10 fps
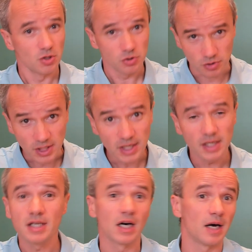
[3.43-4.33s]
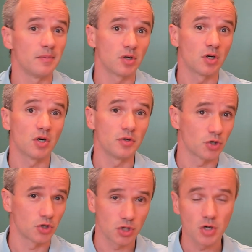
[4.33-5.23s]
Today I'm going to
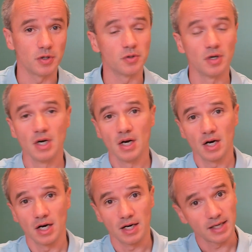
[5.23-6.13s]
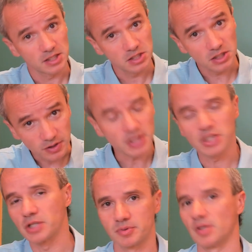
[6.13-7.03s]
show you an
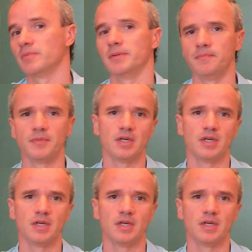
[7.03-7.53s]
acceleration problem.